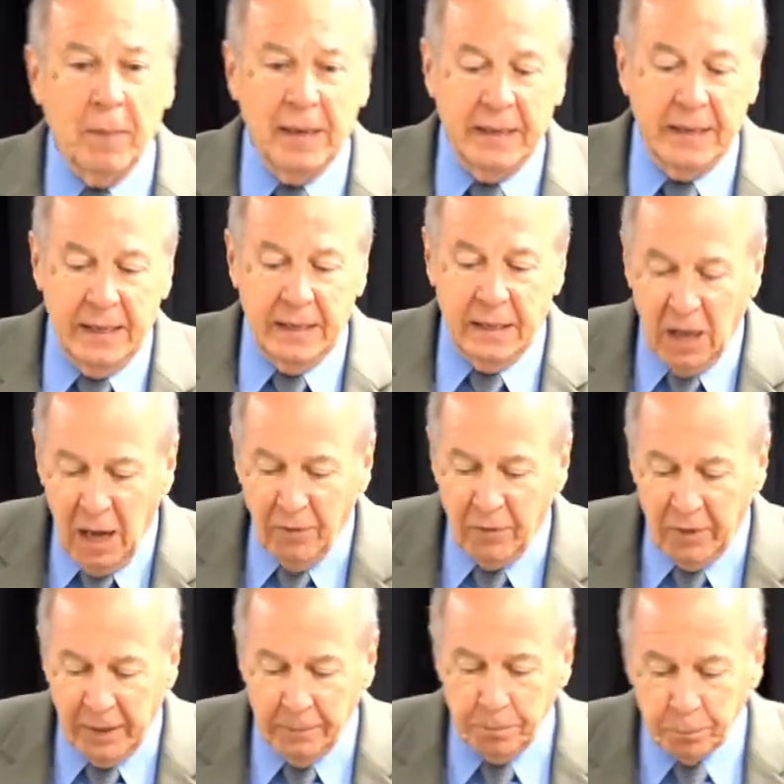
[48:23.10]
a
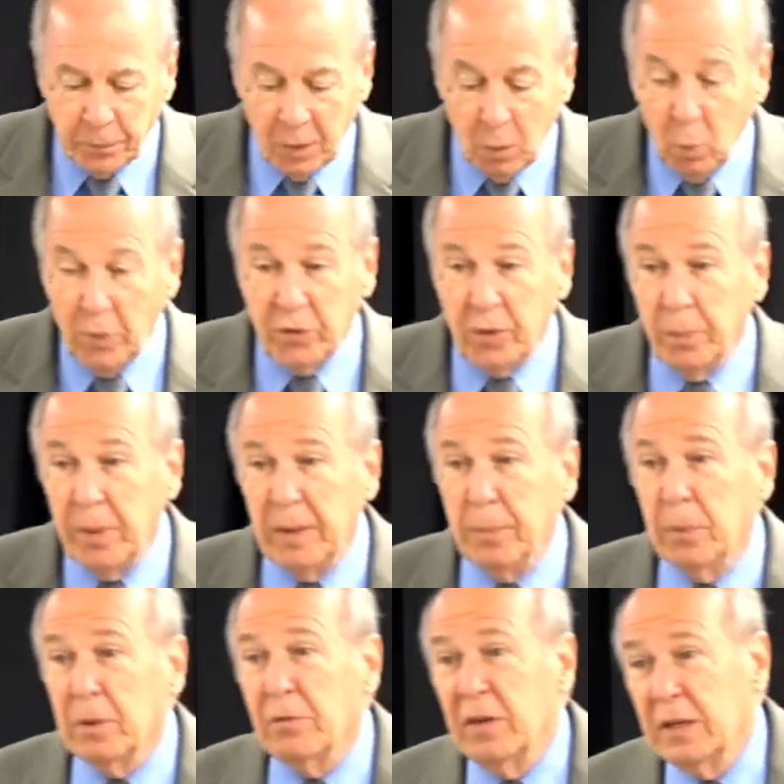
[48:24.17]
covenant with the
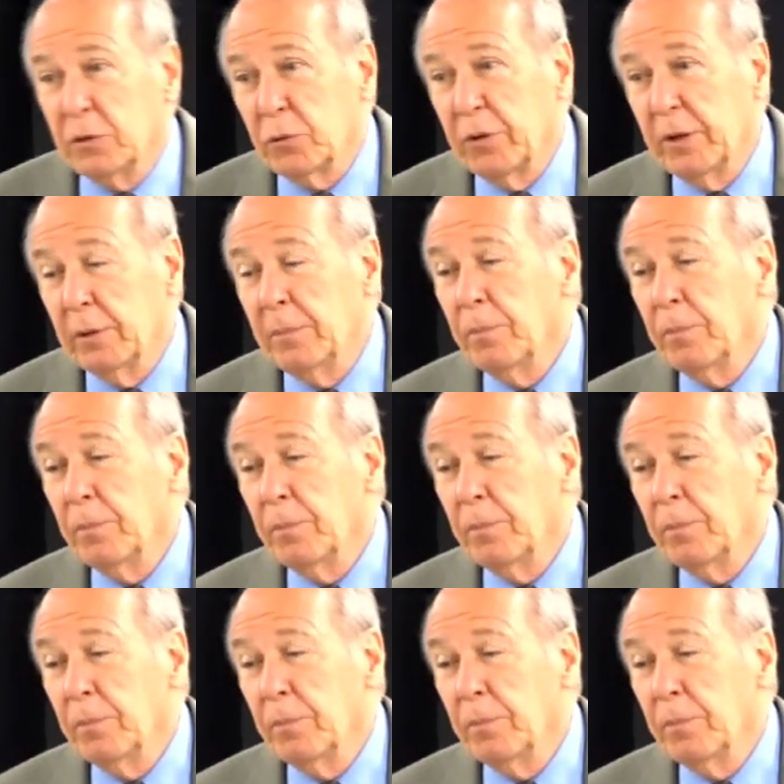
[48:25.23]
people of Israel.